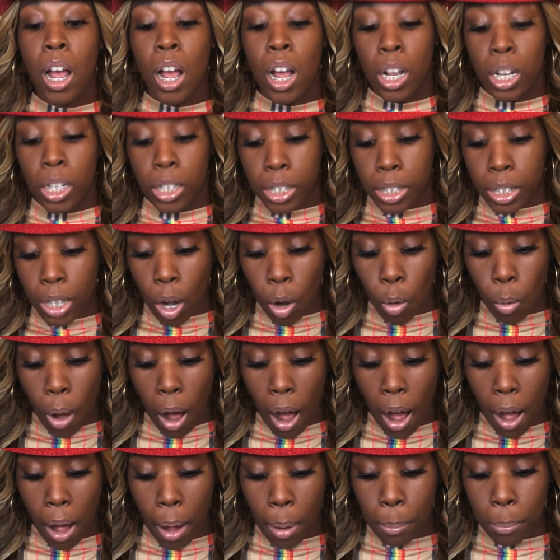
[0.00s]
So
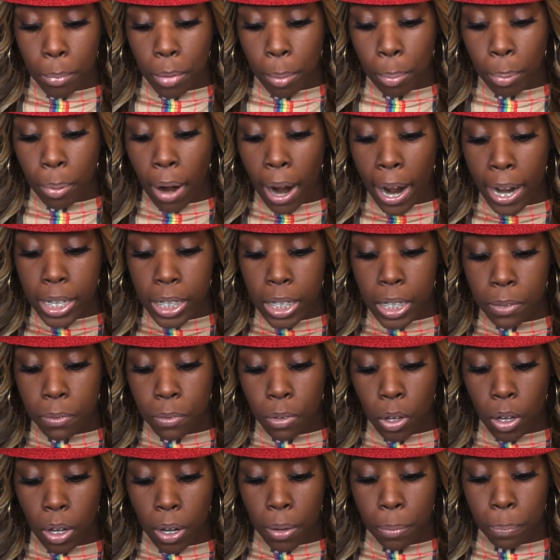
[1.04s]
the price
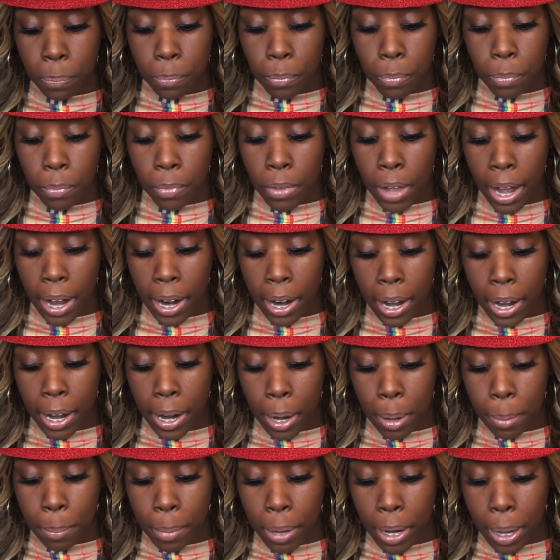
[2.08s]
for that
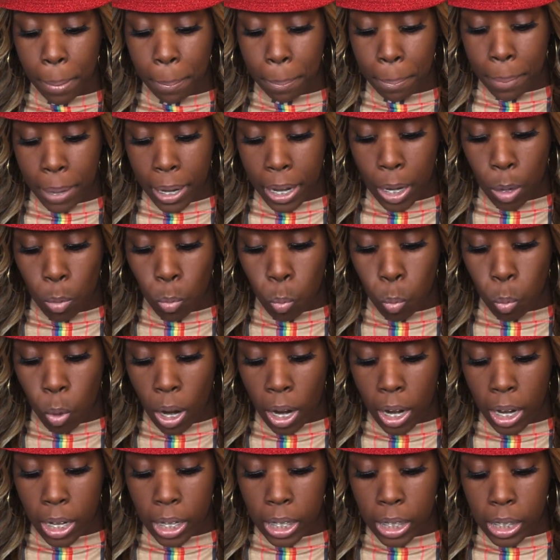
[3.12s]
Airbnb
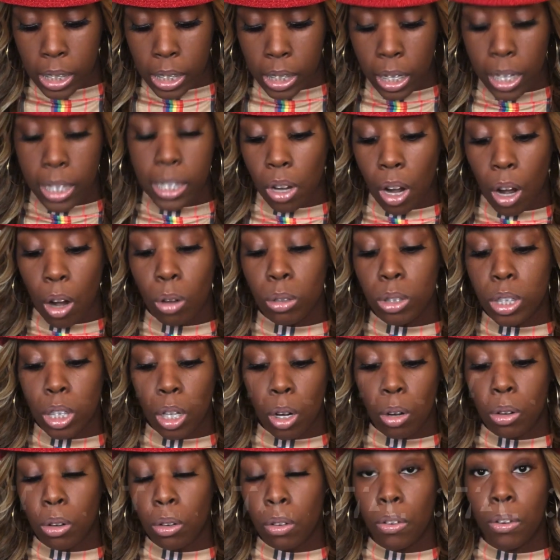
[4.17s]
was, the whole
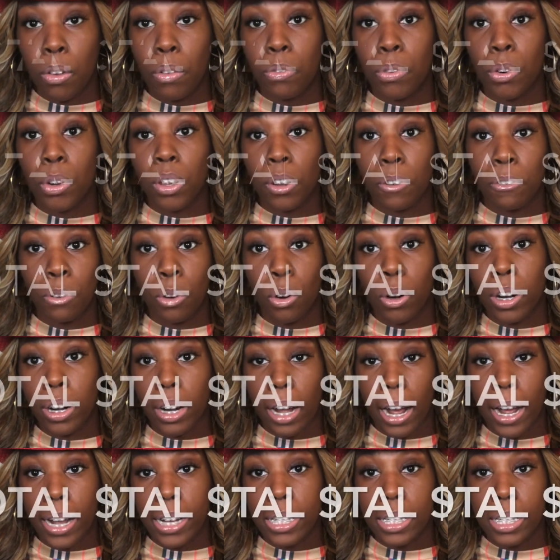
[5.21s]
total for the 4
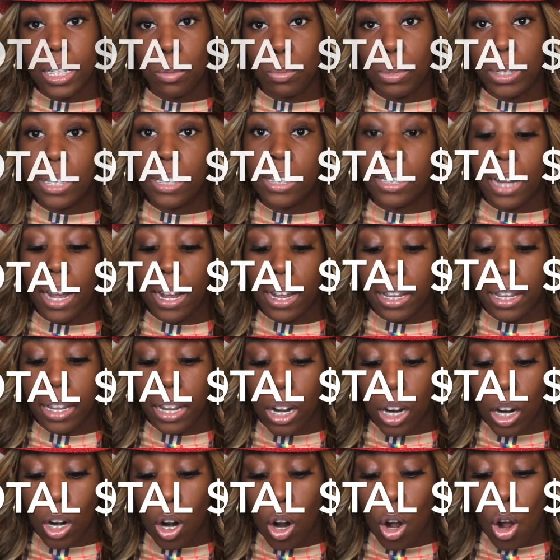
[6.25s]
nights that we stayed
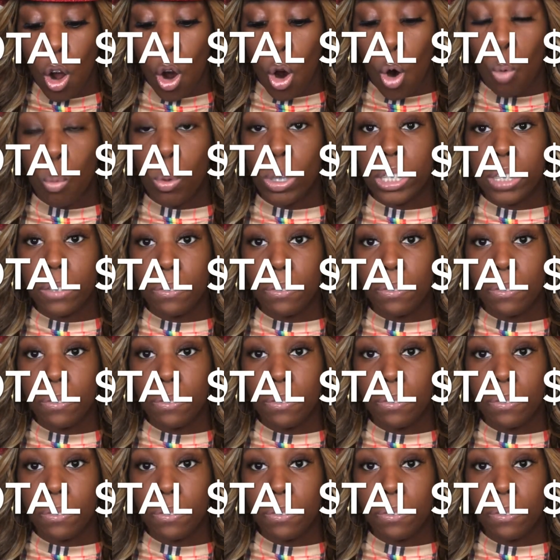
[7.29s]
there was